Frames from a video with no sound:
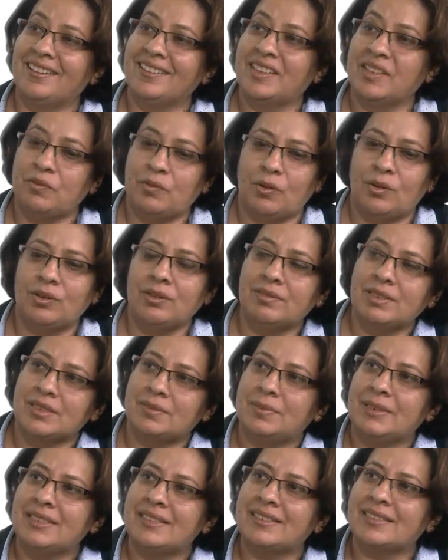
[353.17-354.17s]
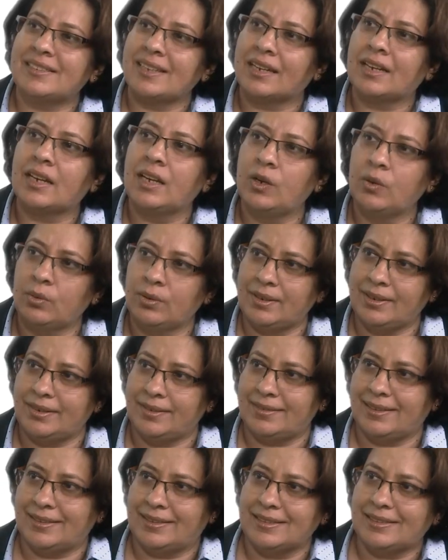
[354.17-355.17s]
They've always been
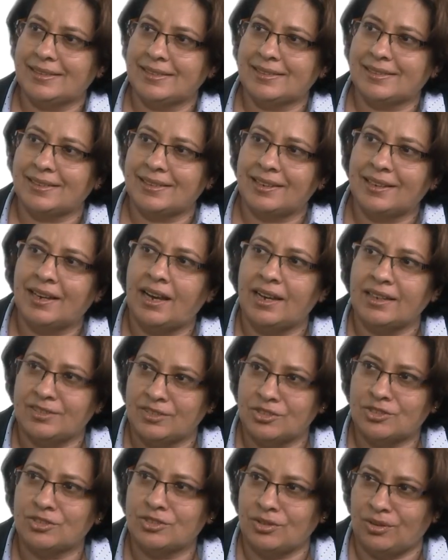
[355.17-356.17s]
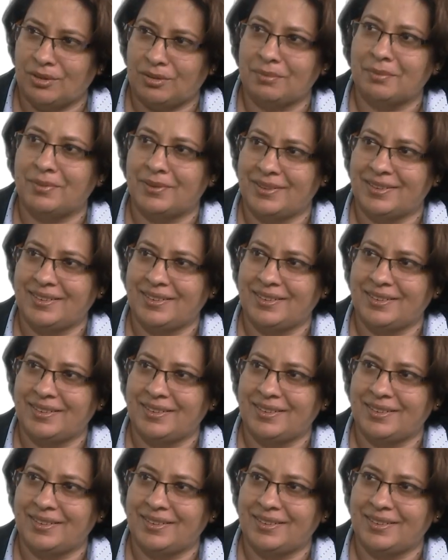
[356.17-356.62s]
secluded that this is a guy's job.